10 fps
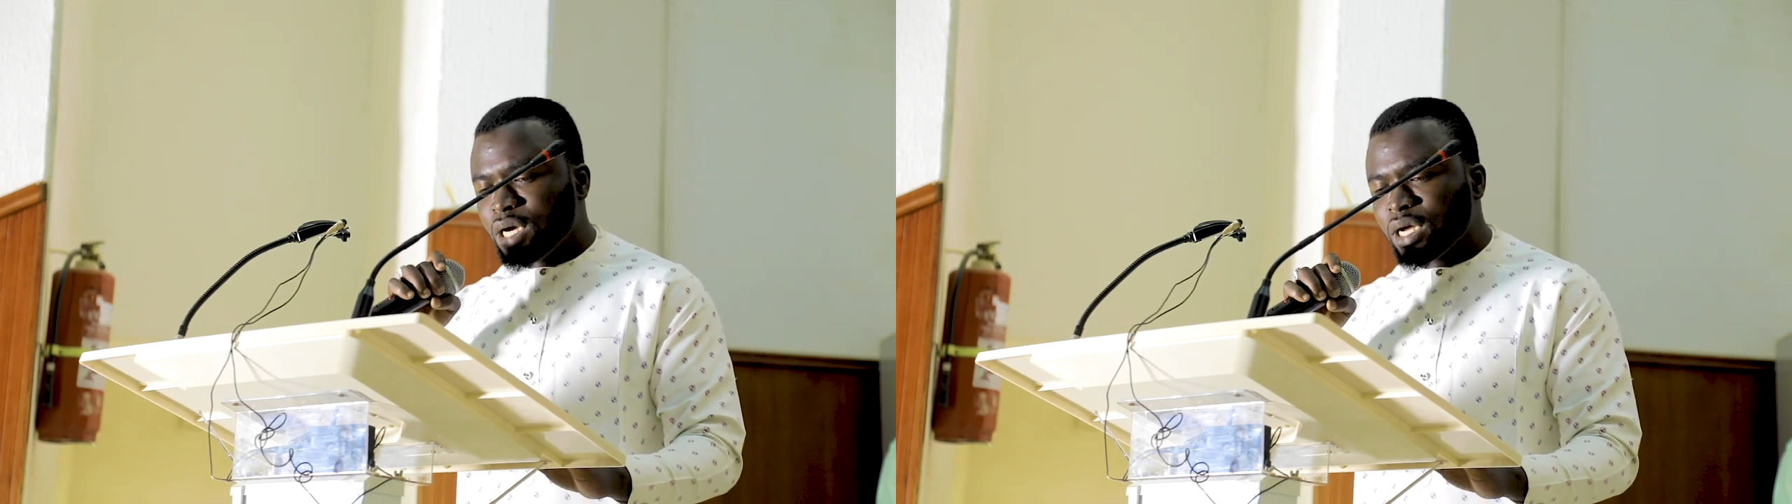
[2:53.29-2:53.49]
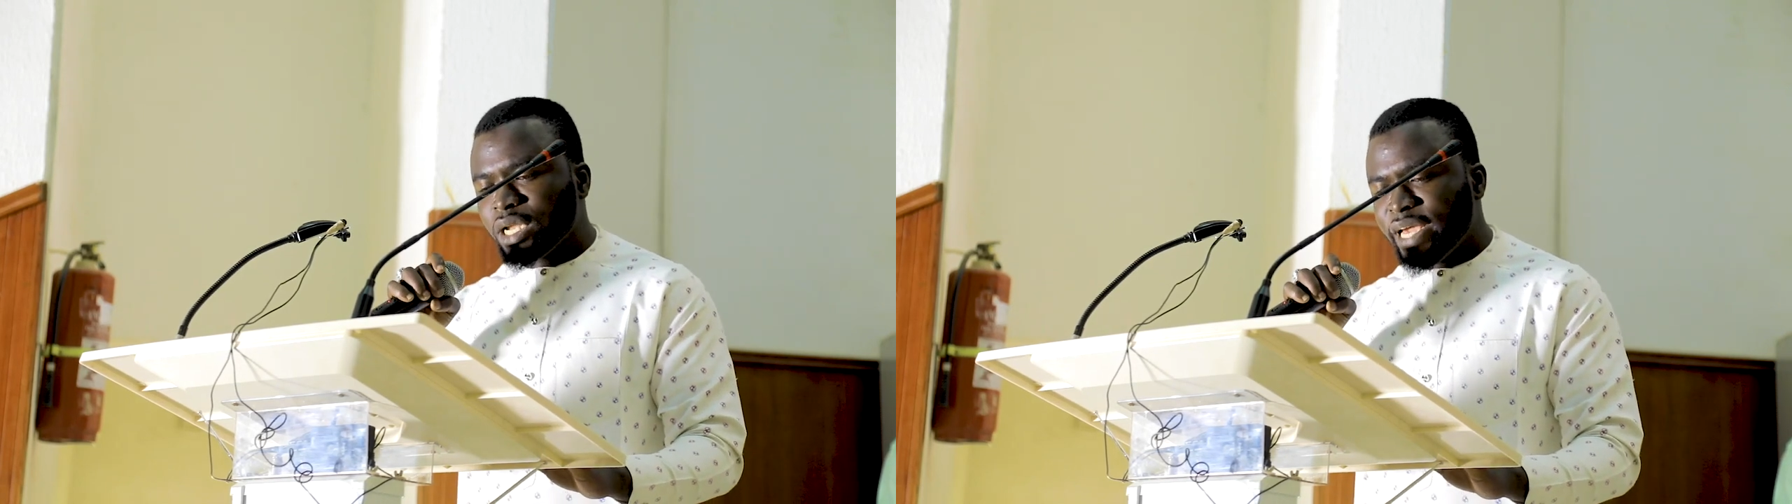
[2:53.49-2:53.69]

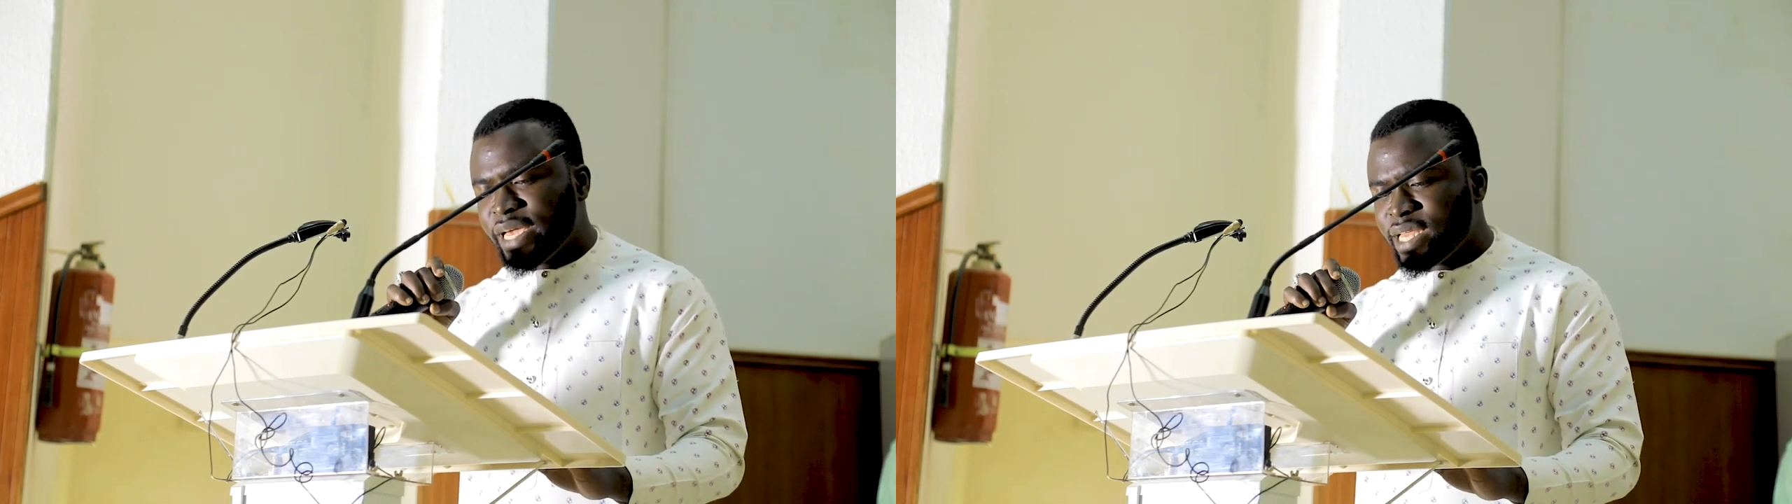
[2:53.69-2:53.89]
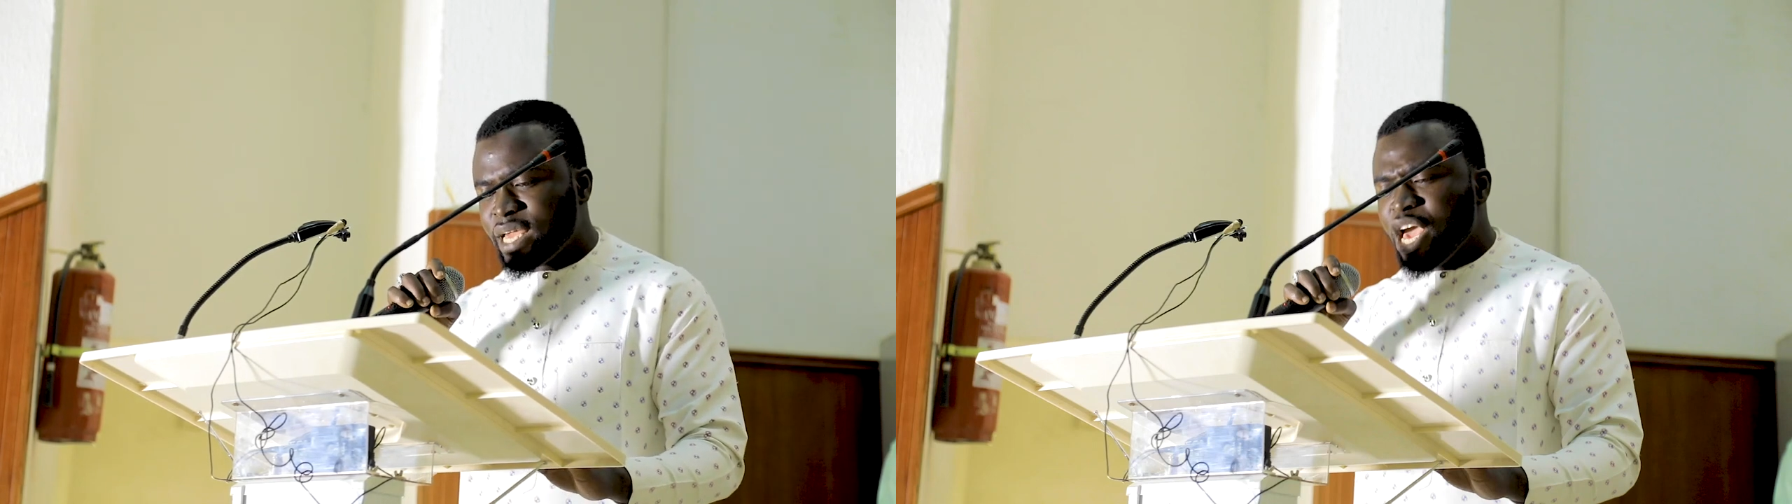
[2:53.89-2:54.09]
young
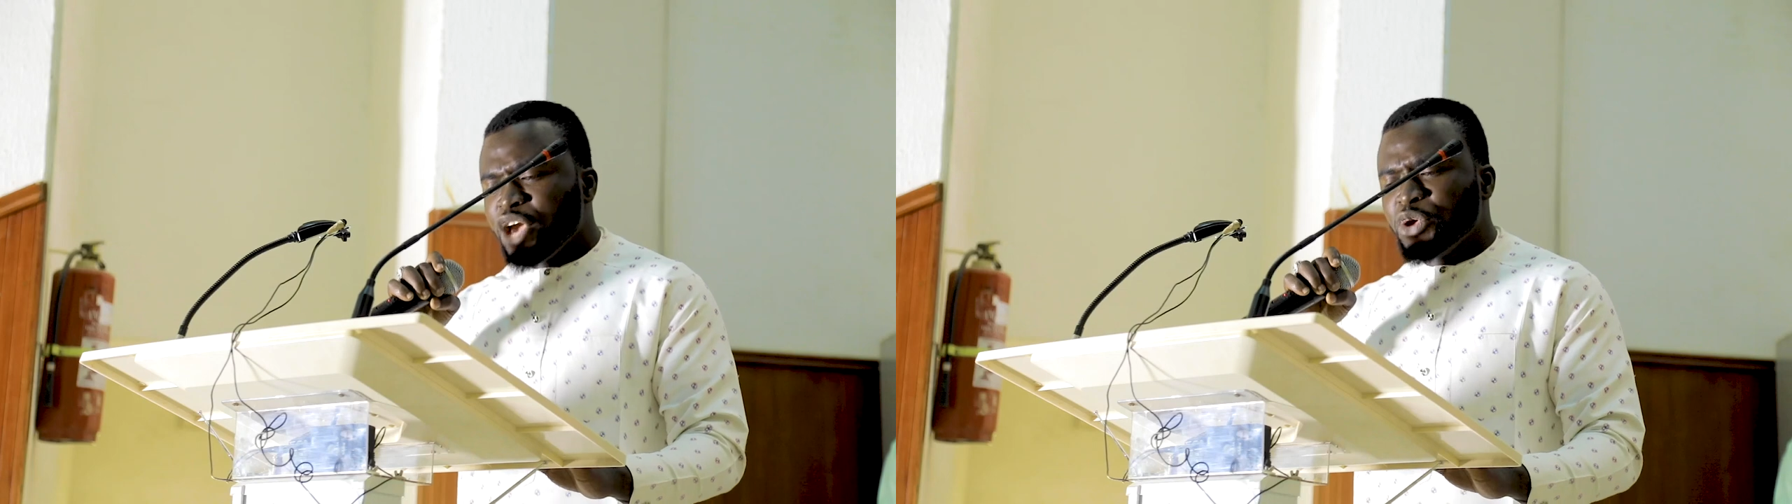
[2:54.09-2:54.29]
lady,